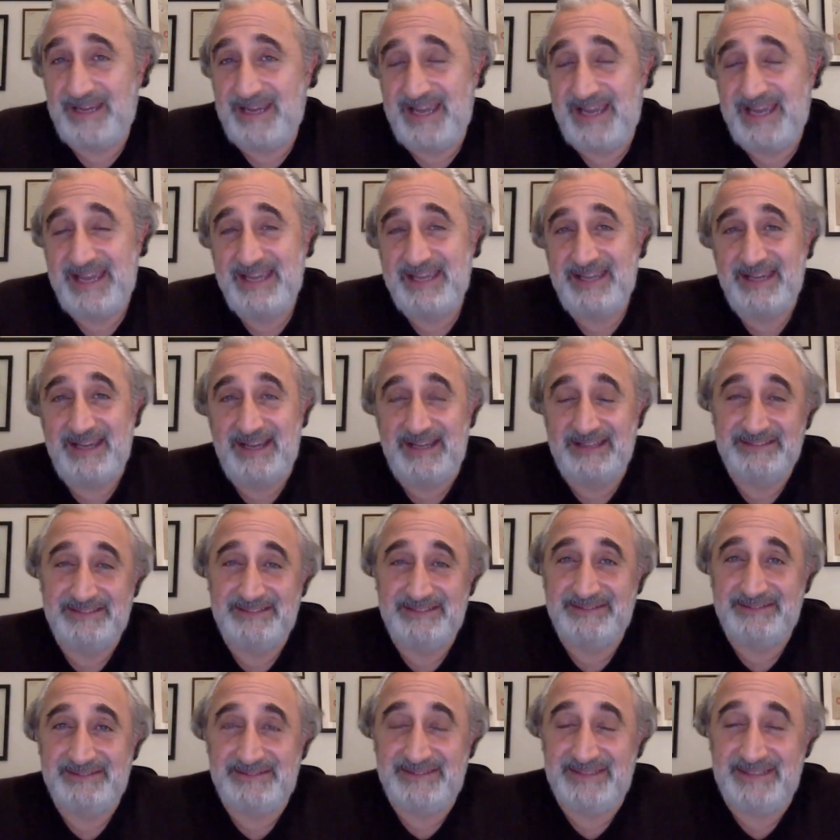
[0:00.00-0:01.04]
A, I
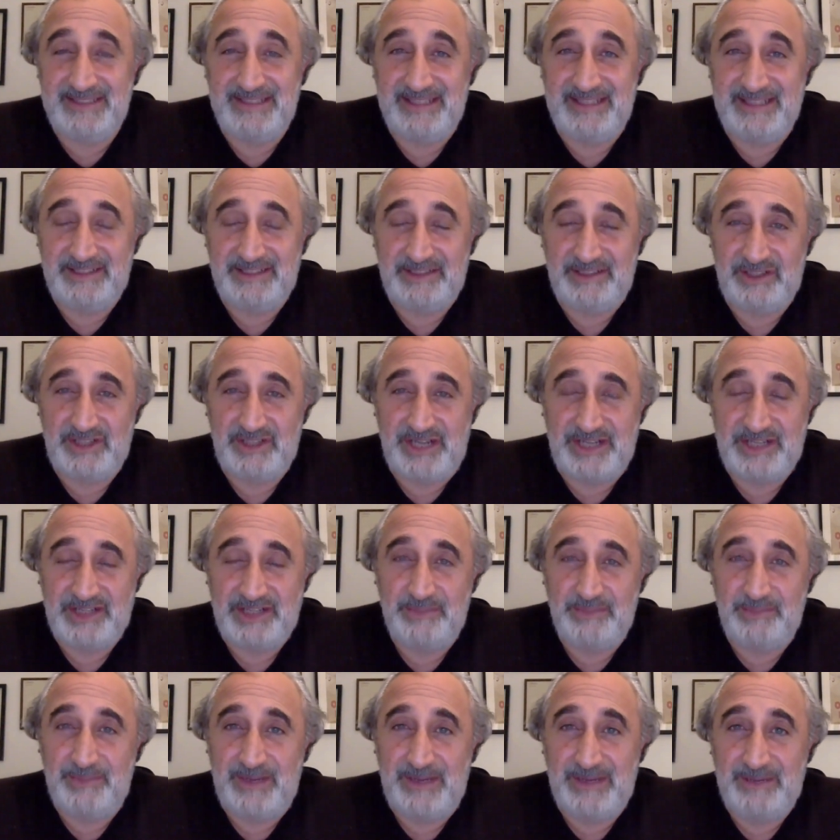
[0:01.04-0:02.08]
didn't get chance to
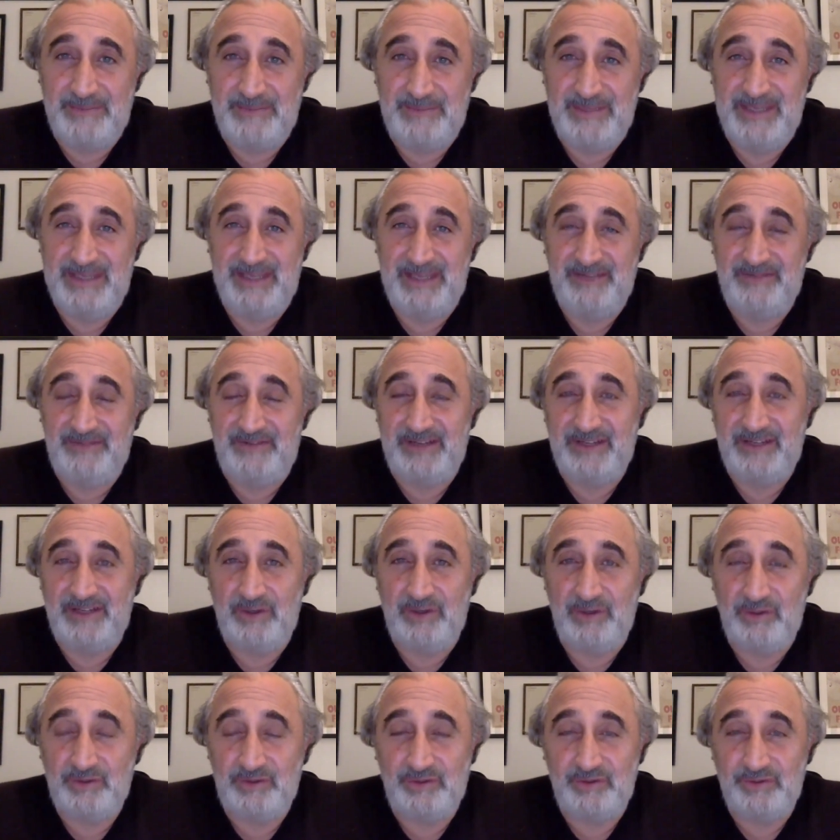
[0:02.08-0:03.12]
buy B. If I
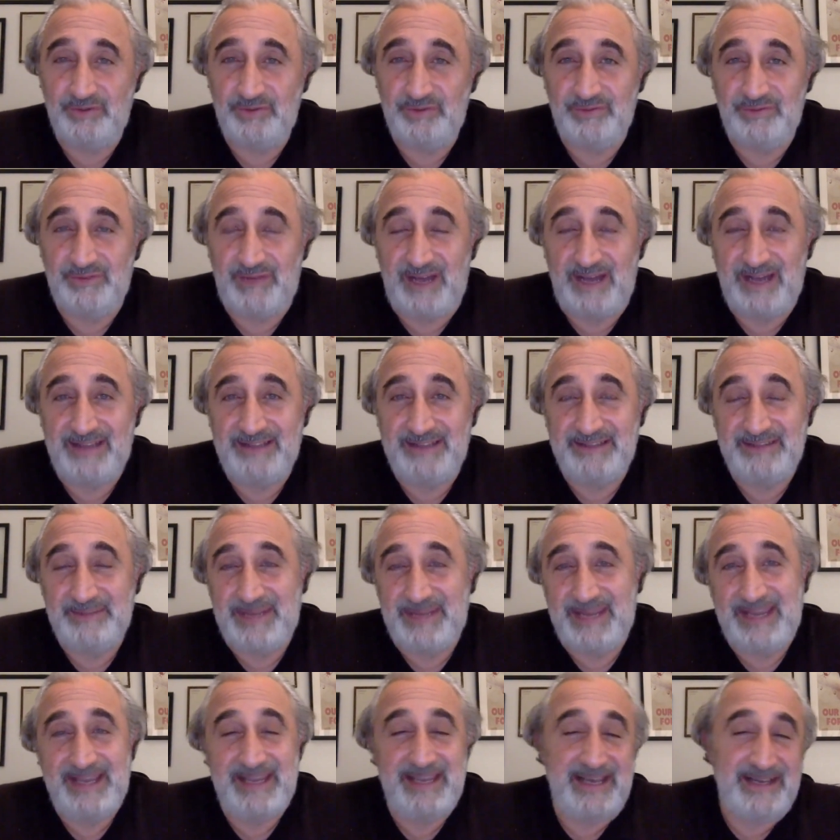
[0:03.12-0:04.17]
go to island
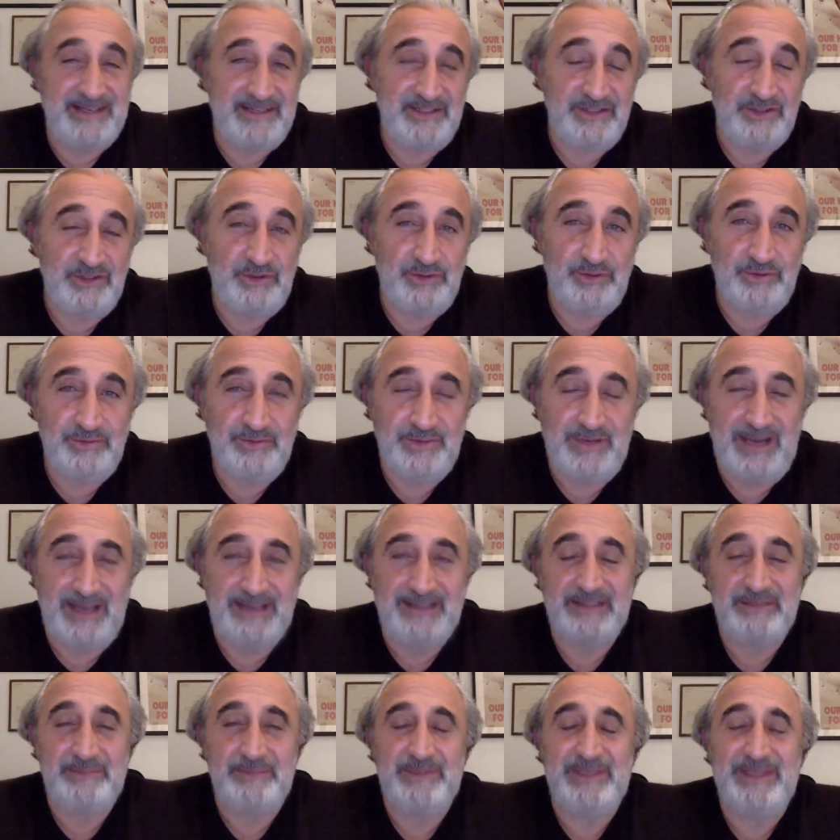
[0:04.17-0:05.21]
A, I didn't do
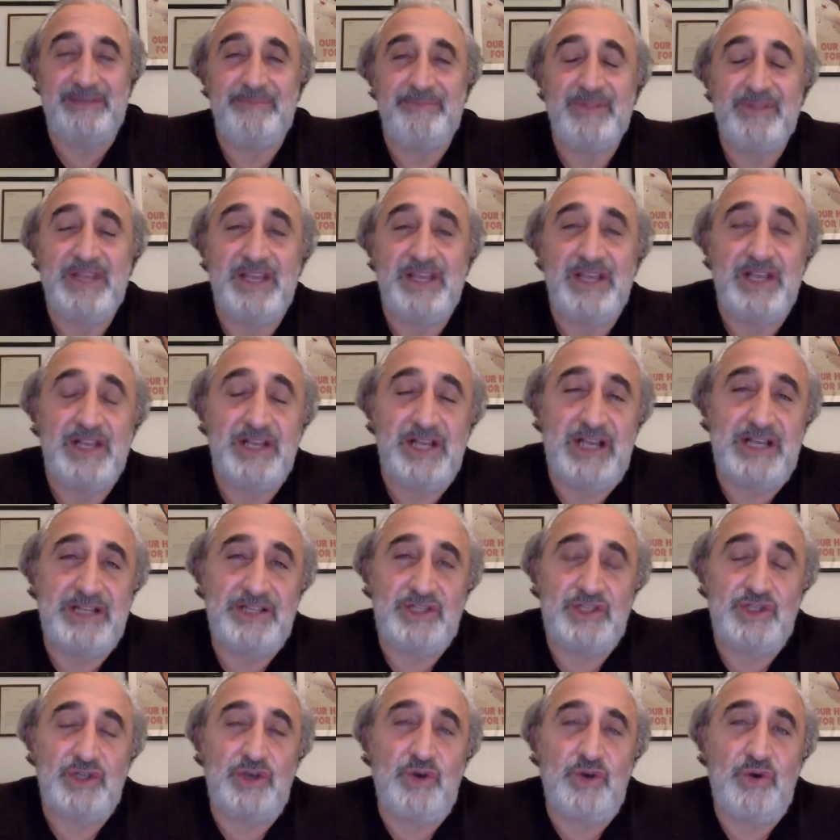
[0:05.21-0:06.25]
island B. And
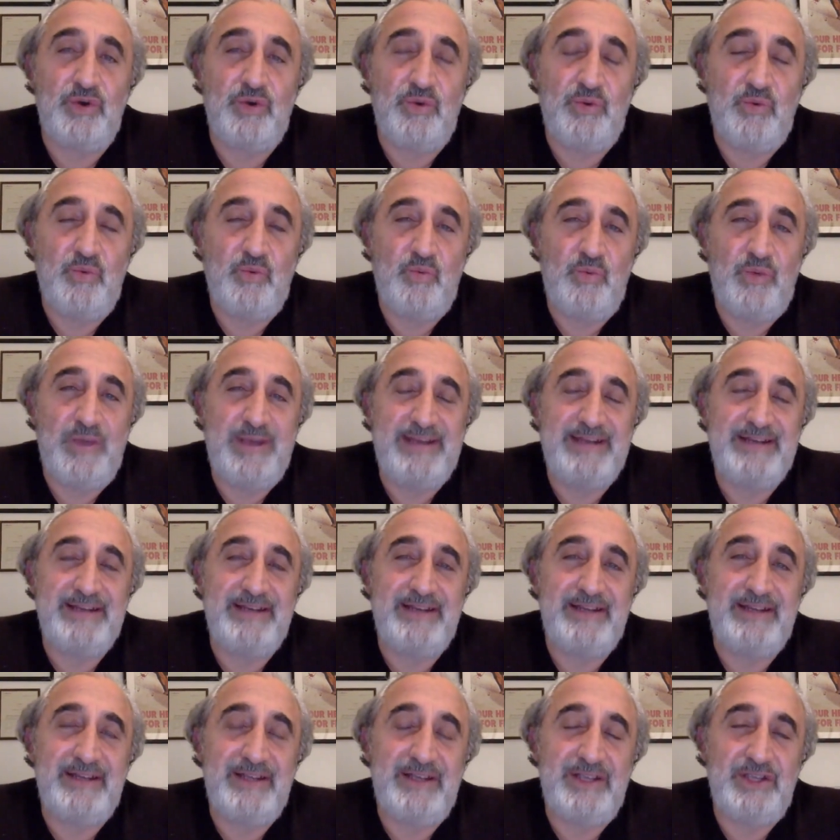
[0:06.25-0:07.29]
so when
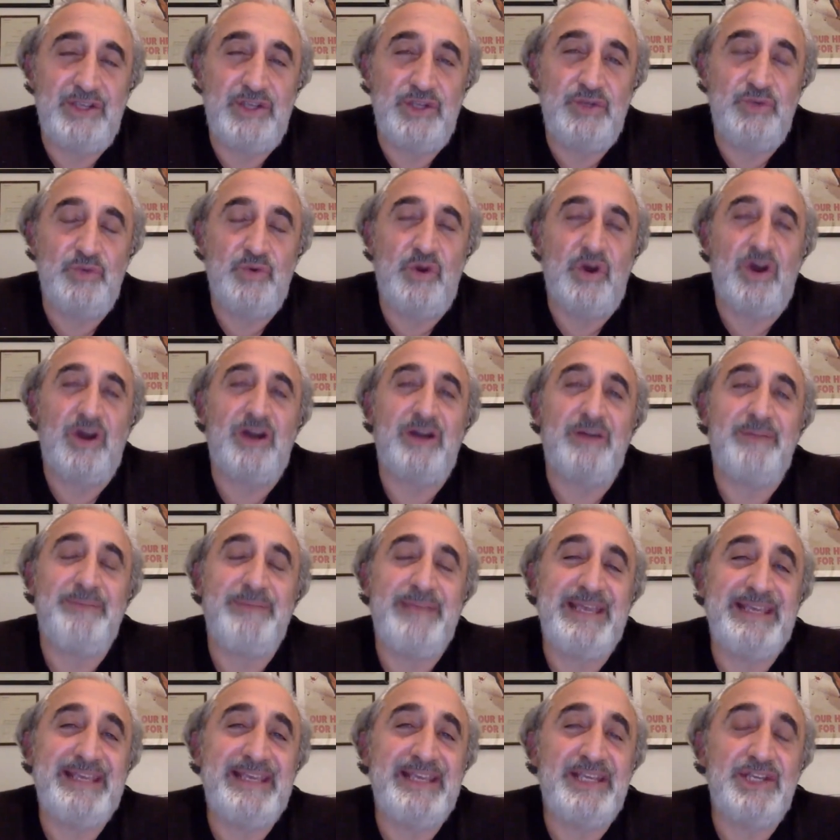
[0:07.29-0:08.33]
you are
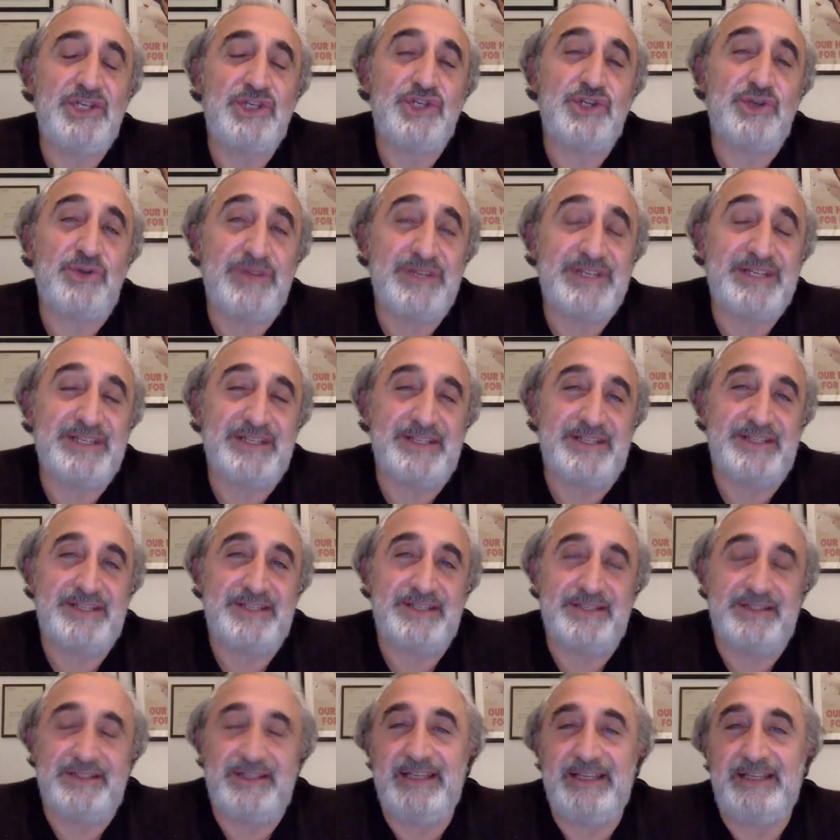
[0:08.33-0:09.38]
making choices
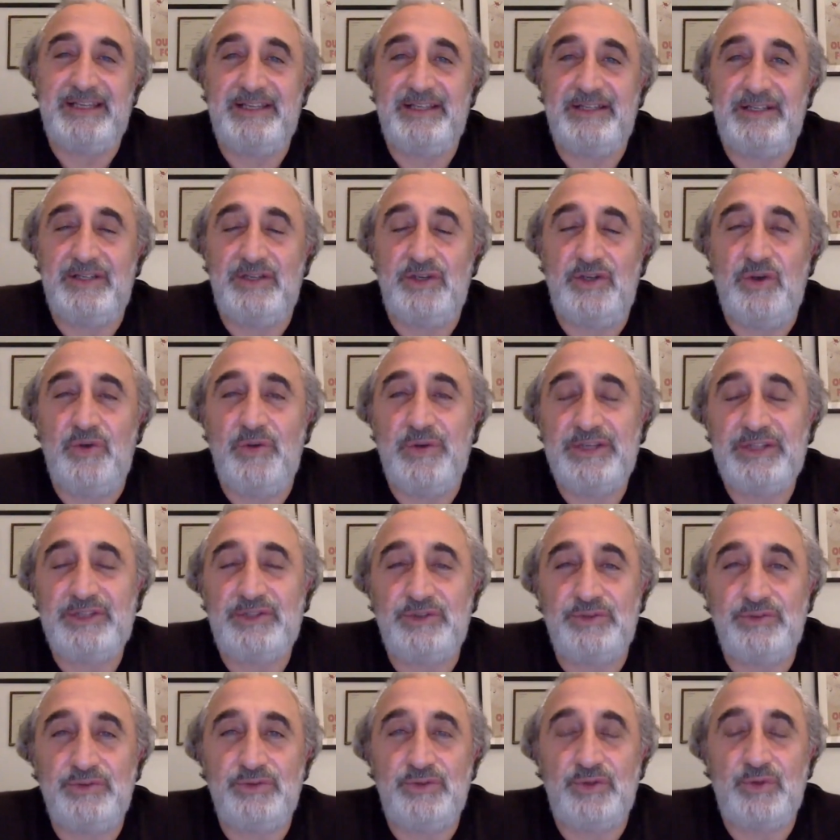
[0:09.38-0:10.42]
like going
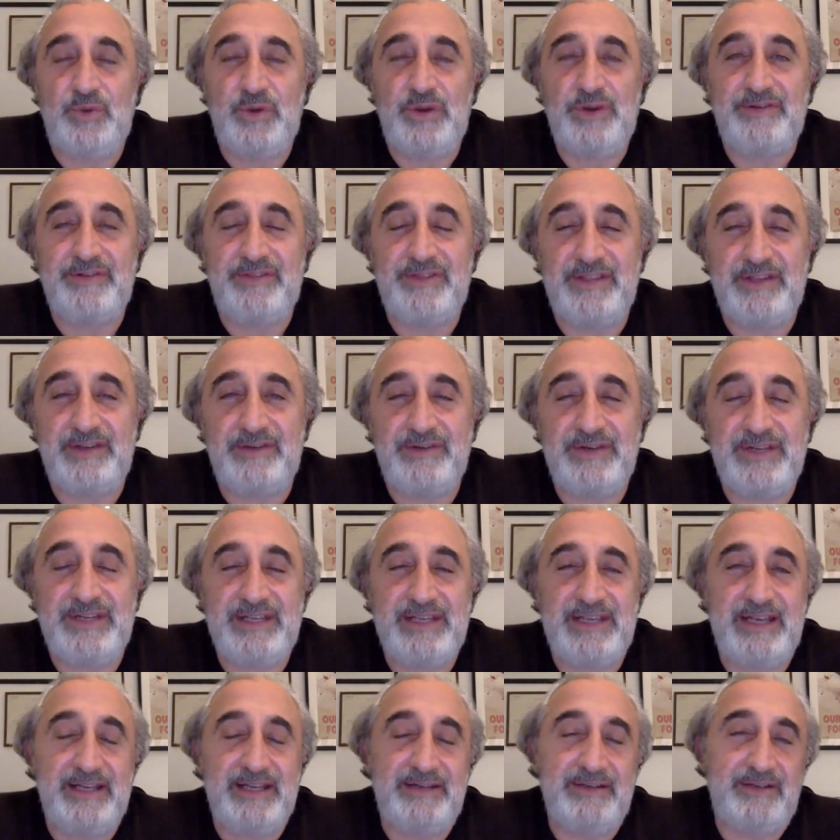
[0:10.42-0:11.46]
to queer theory
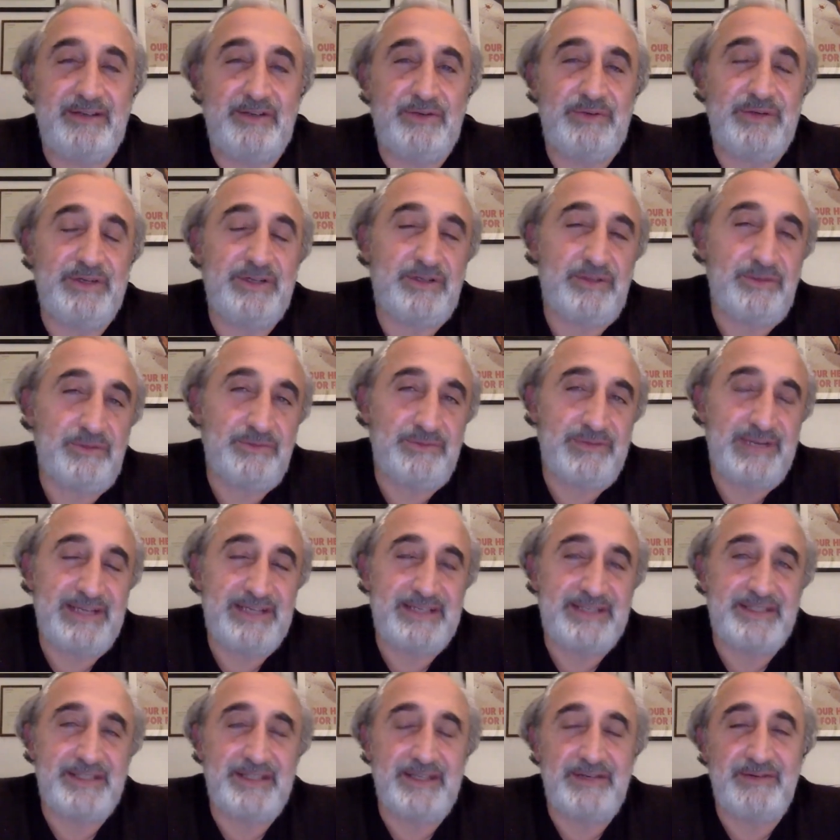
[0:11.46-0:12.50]
and critical
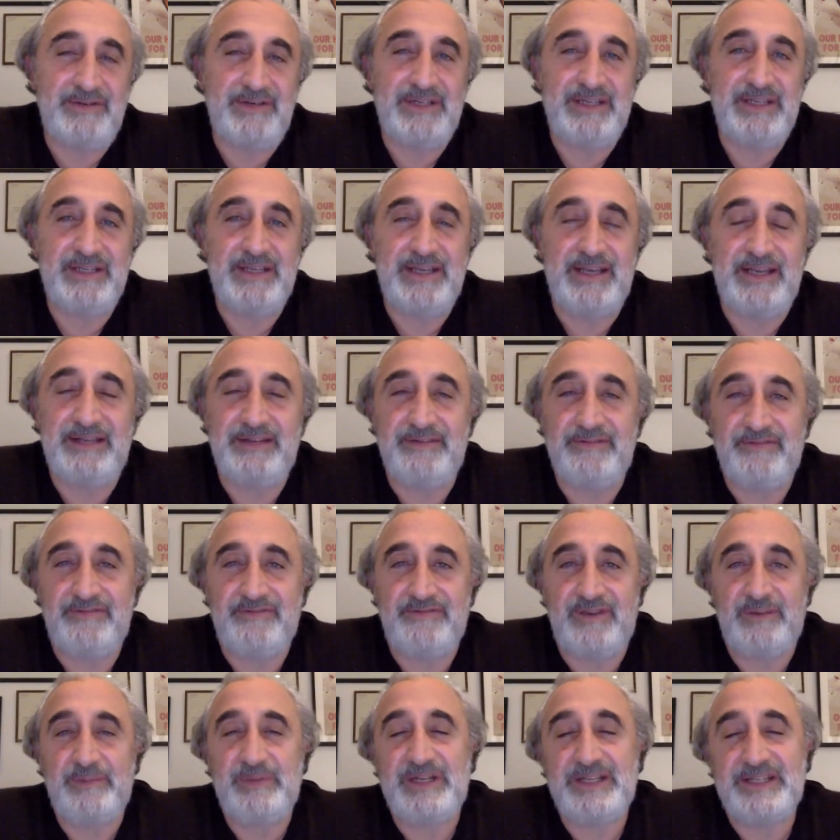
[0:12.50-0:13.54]
race theory and
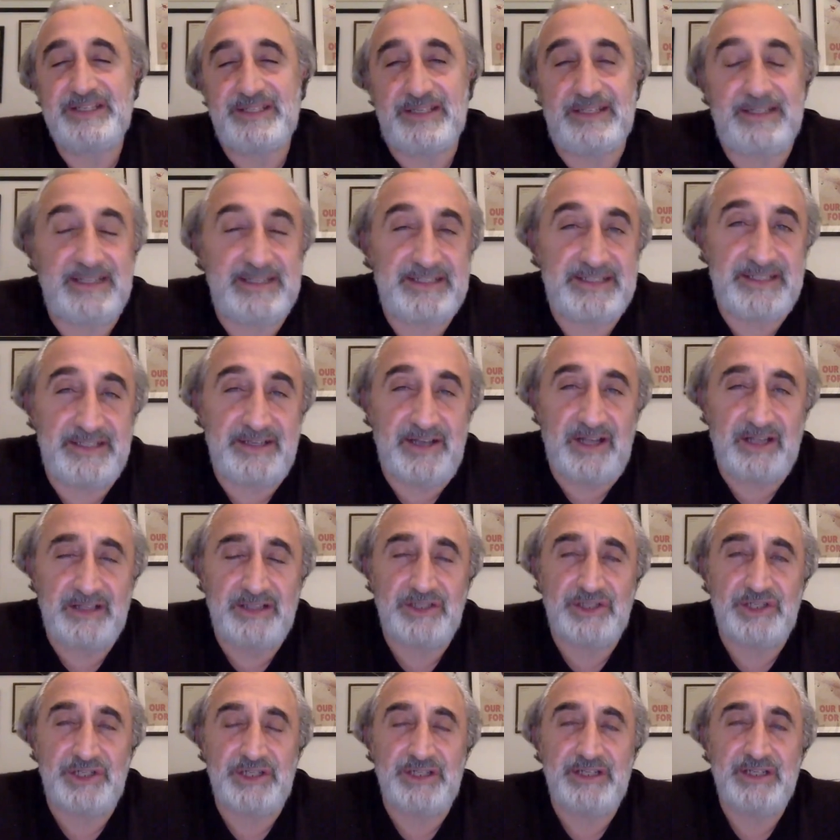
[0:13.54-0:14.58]
feminist
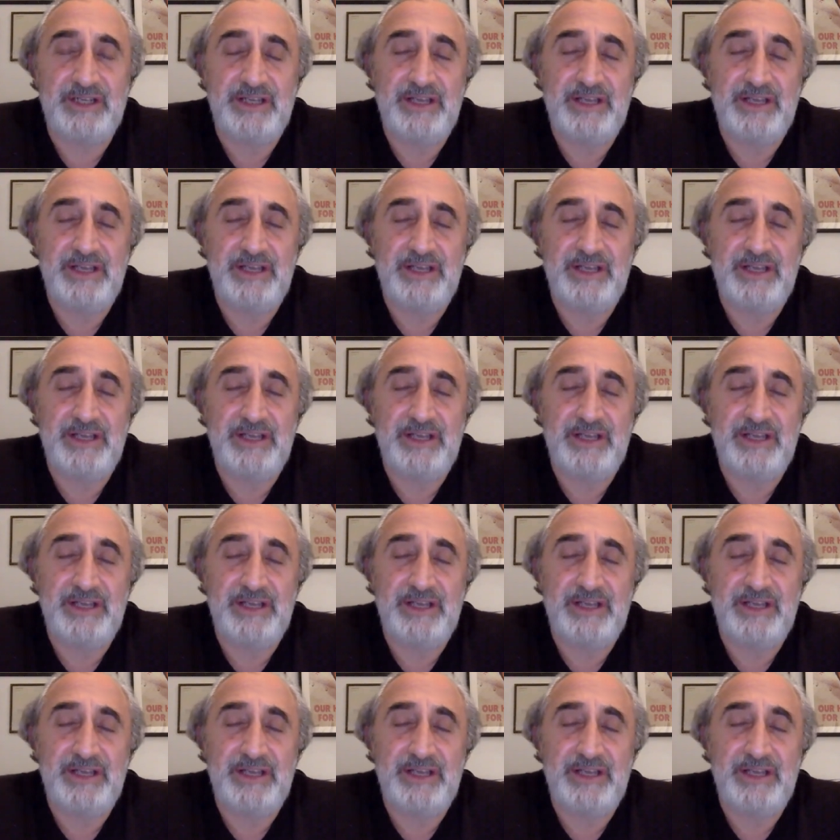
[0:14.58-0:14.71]
glaciology,